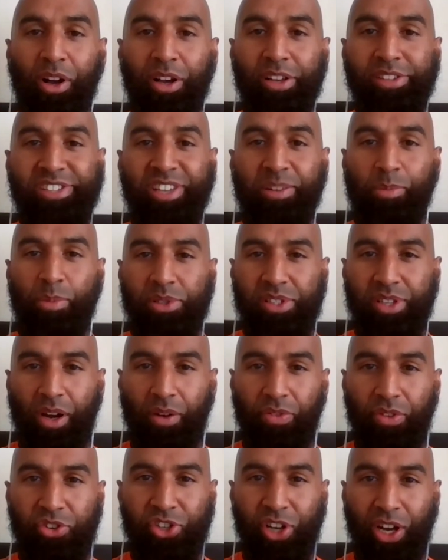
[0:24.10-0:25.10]
set
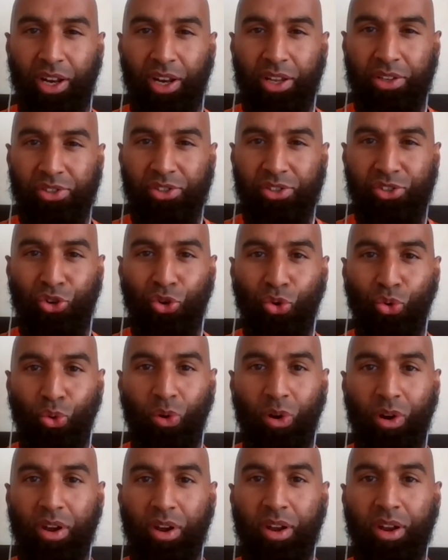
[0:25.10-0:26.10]
myself a challenge to
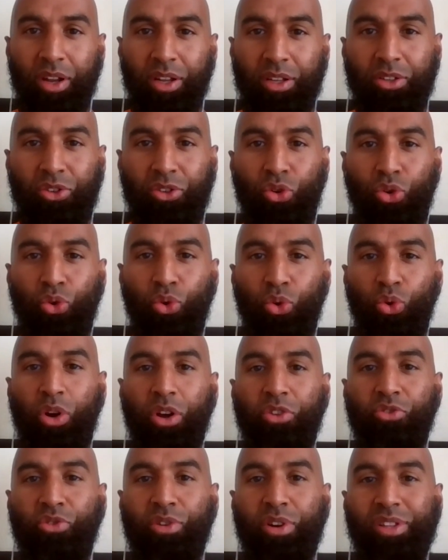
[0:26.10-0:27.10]
run
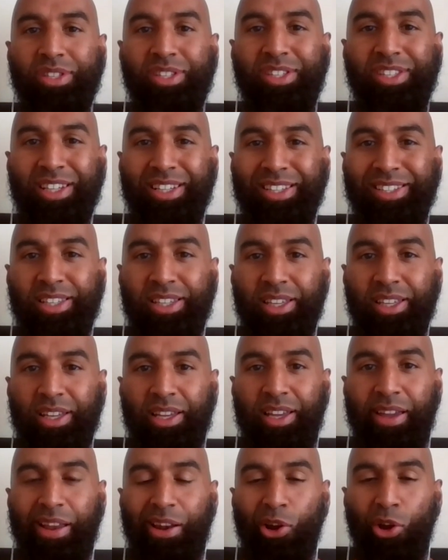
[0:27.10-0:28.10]
260
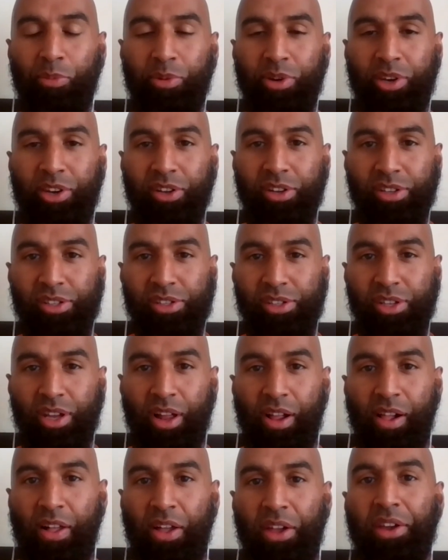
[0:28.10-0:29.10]
kilometers
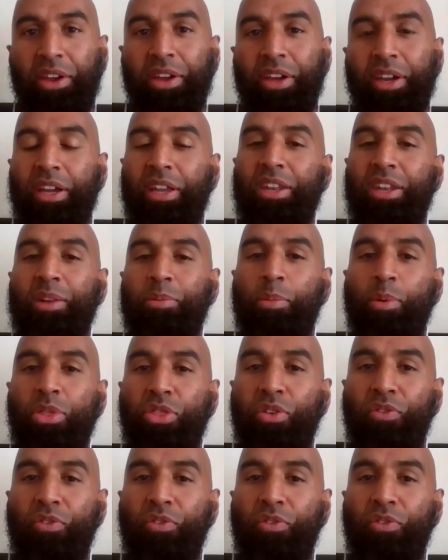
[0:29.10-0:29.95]
in the month of